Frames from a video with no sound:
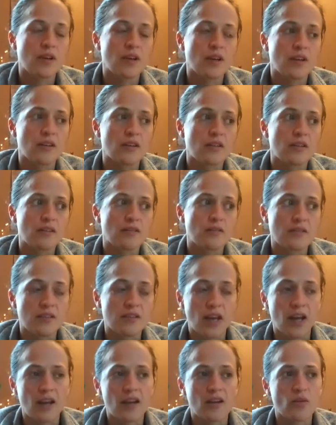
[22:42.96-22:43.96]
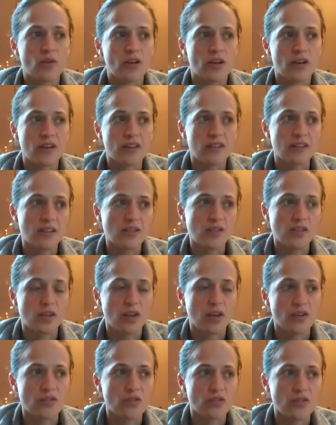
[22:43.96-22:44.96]
and that
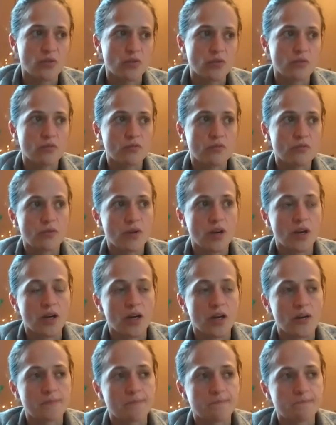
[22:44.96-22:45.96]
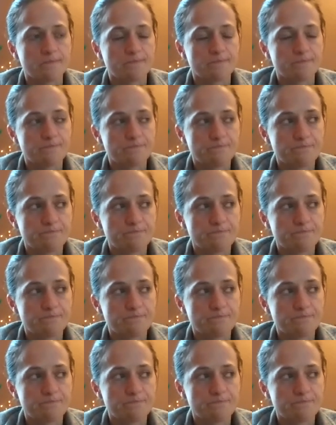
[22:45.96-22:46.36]
organization also, what I'm